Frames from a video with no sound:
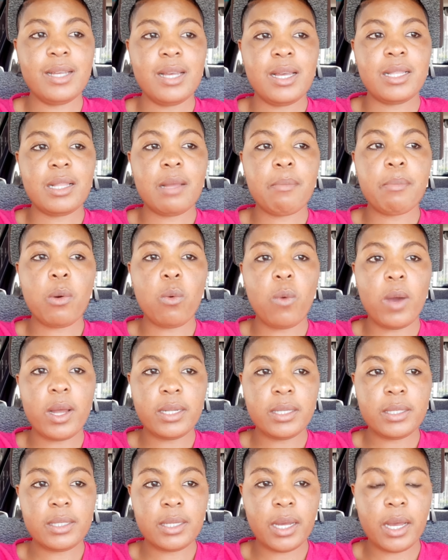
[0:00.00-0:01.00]
number
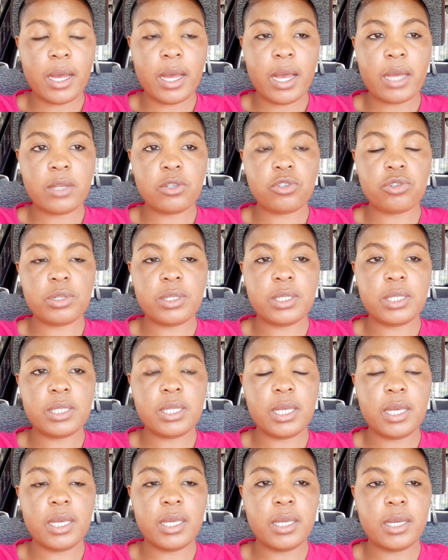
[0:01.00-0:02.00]
one, I should
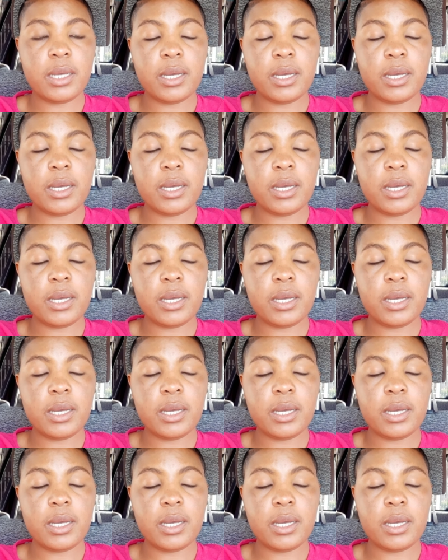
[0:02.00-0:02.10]
say,